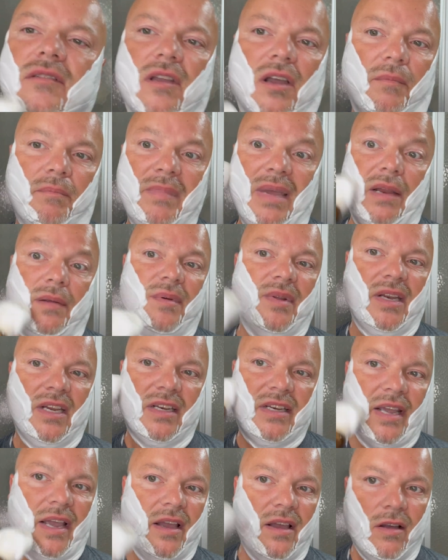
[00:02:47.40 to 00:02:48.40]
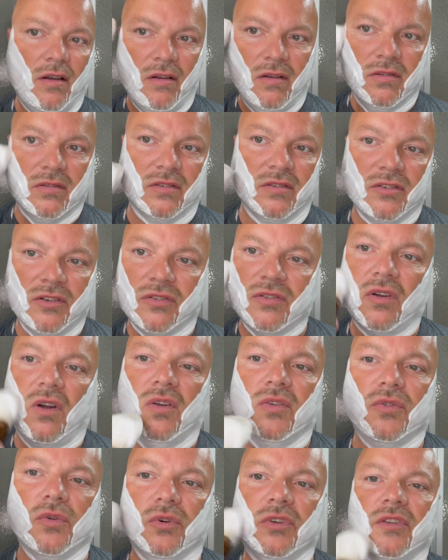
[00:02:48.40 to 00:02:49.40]
many, many towels and just all
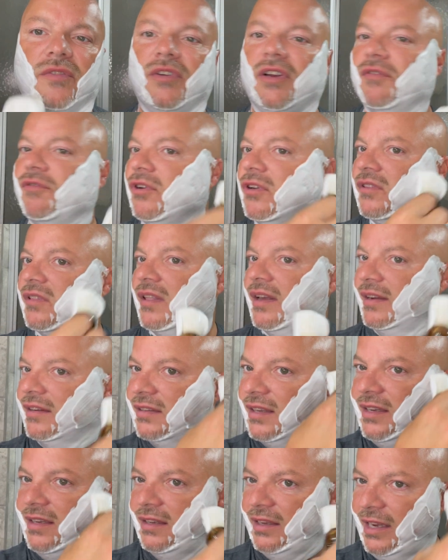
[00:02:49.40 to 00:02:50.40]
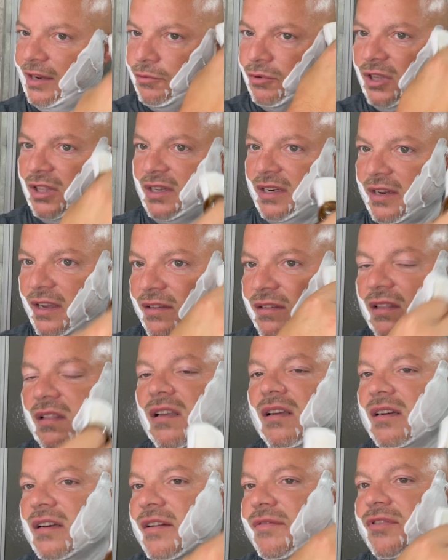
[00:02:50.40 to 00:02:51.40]
sorts of different things. He, he really does a lot
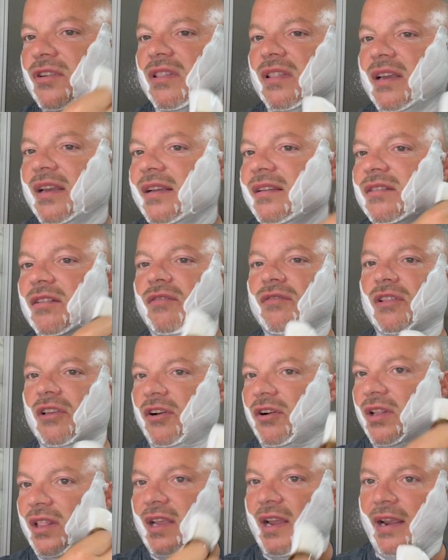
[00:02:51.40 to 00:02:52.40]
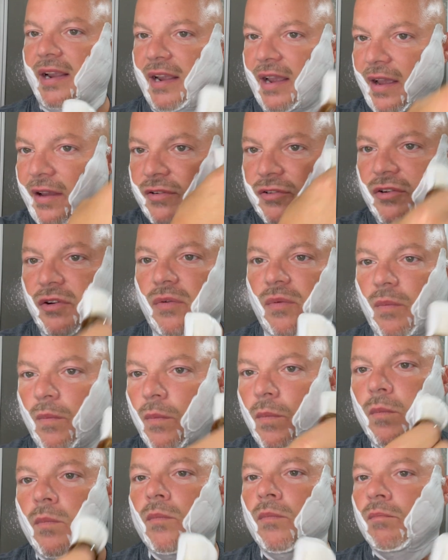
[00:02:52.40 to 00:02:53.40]
of different things over there at Lancaster.
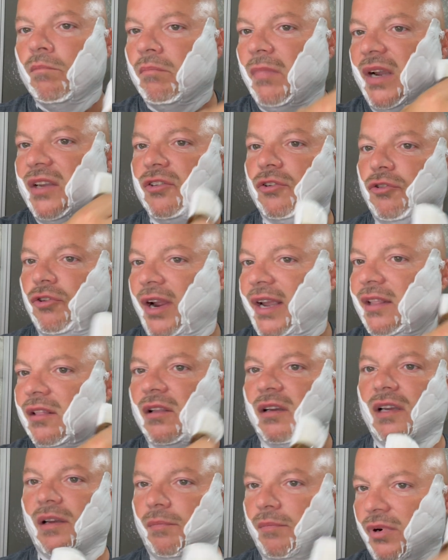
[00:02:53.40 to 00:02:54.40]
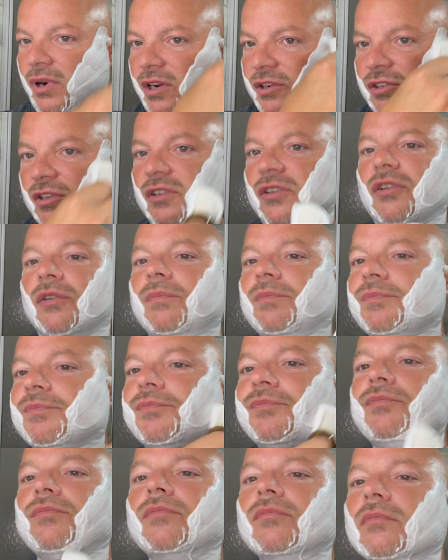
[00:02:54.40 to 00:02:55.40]
Makes great looking brushes
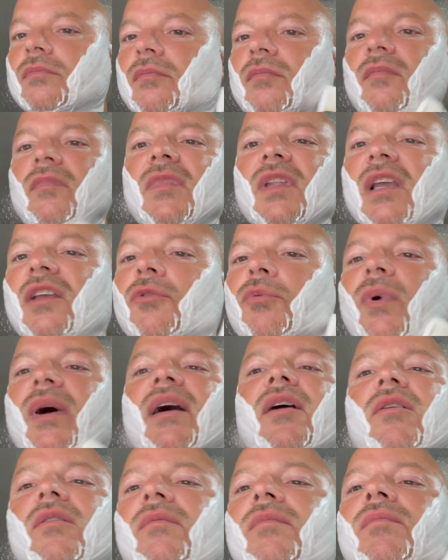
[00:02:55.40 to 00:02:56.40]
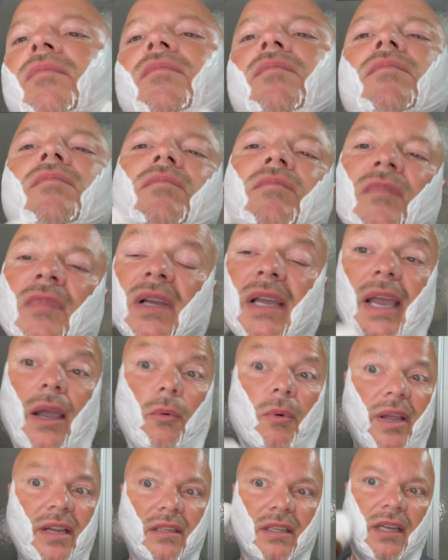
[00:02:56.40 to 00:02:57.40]
as well. Can't
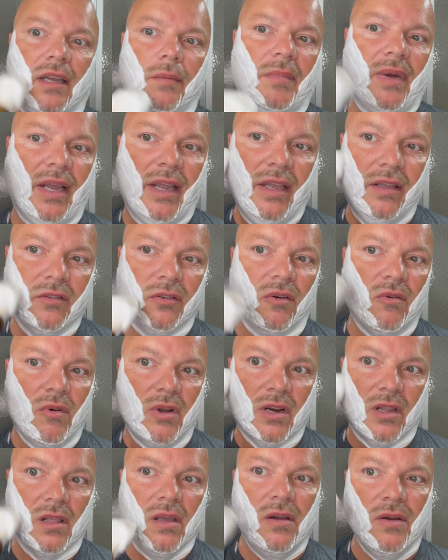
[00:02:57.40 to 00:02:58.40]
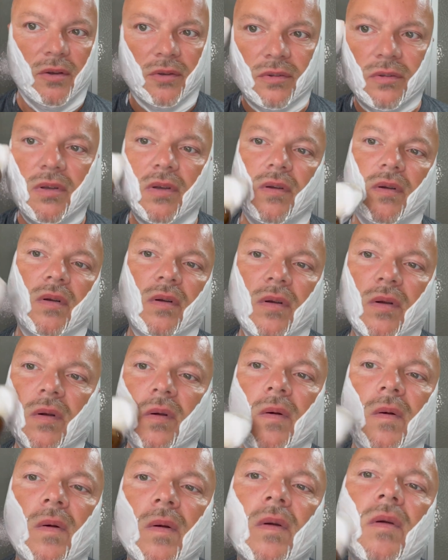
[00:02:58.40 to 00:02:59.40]
wait to get my hands on one of those.
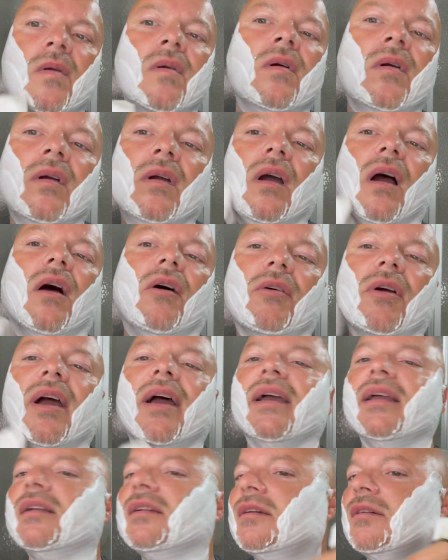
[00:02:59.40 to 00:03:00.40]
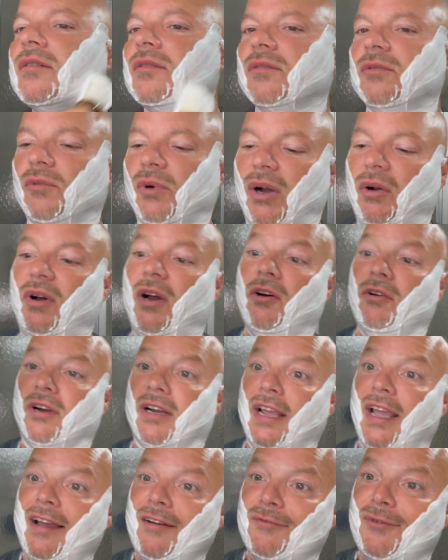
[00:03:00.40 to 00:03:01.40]
All right. Well, I already have